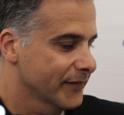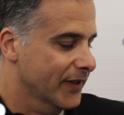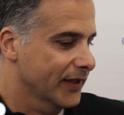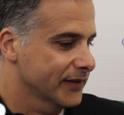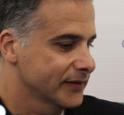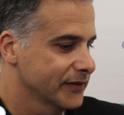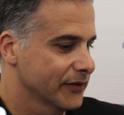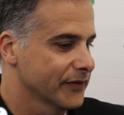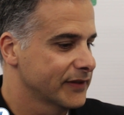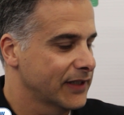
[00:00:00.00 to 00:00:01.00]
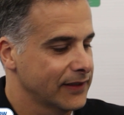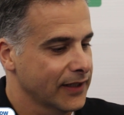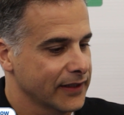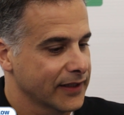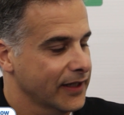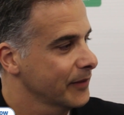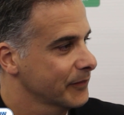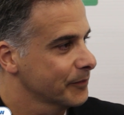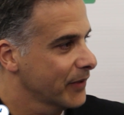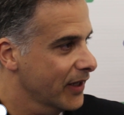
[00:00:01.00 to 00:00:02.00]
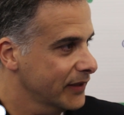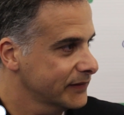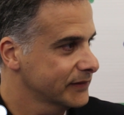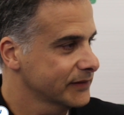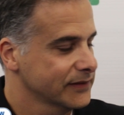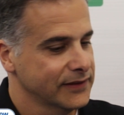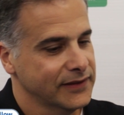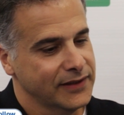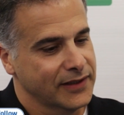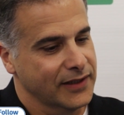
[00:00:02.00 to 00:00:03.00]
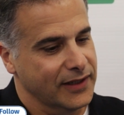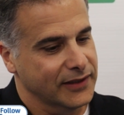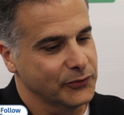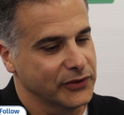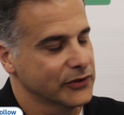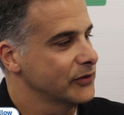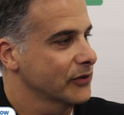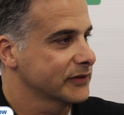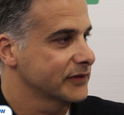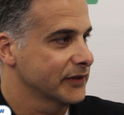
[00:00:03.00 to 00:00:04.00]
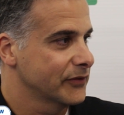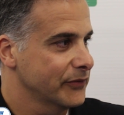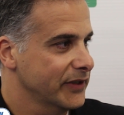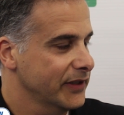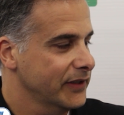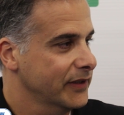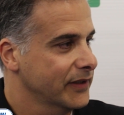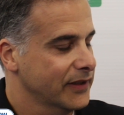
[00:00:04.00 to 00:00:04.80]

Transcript: And the deadline came and passed, and we could not agree